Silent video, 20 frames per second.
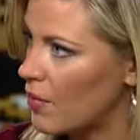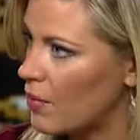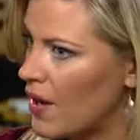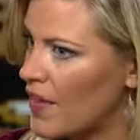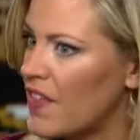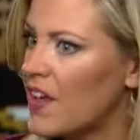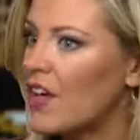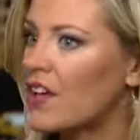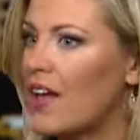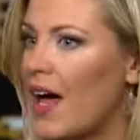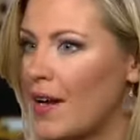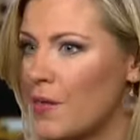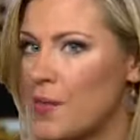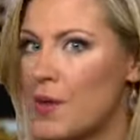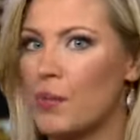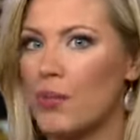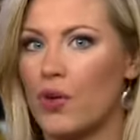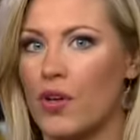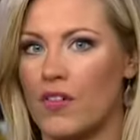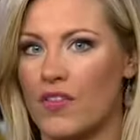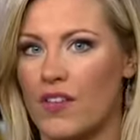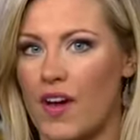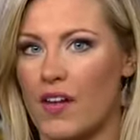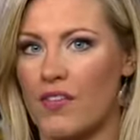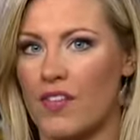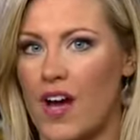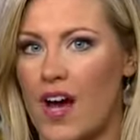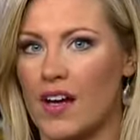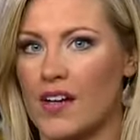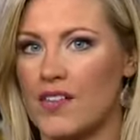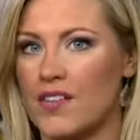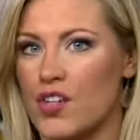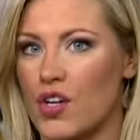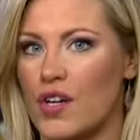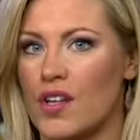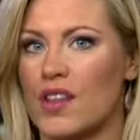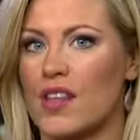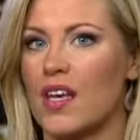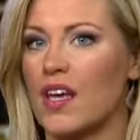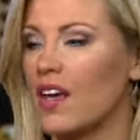um, I think a lot of people have, have, kind of
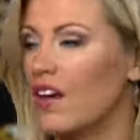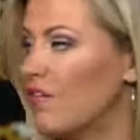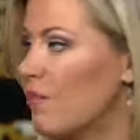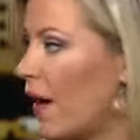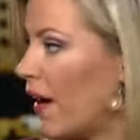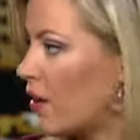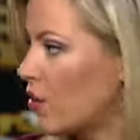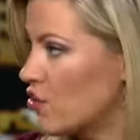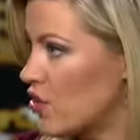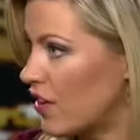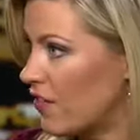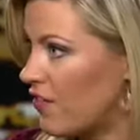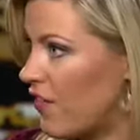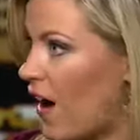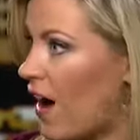started thinking of Michael J.